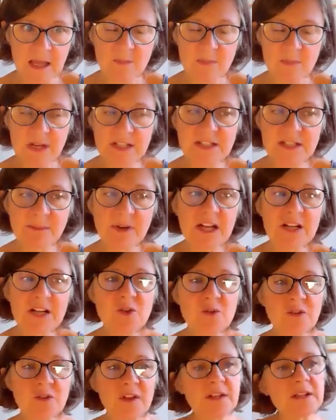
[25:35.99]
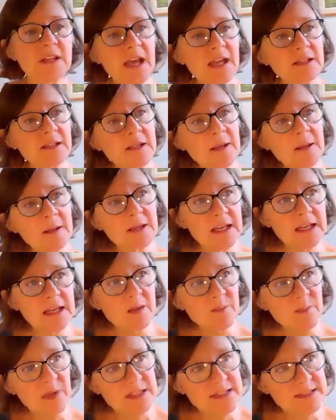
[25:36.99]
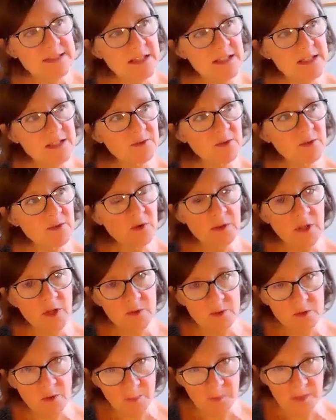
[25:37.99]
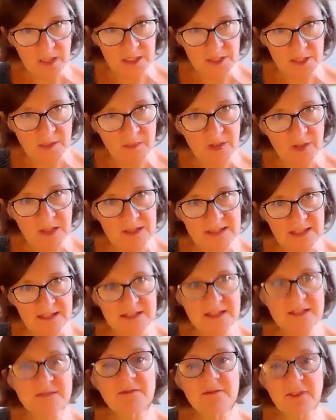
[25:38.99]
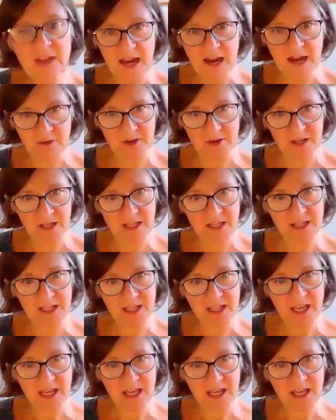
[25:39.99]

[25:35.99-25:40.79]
But I do think that getting a better sense of your local picture, because that does vary.